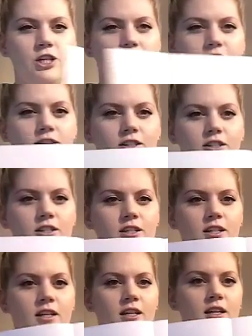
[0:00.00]
changed
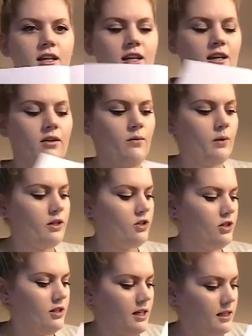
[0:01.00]
in what
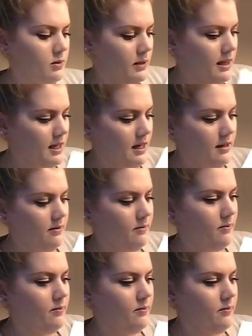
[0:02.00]
she does with it.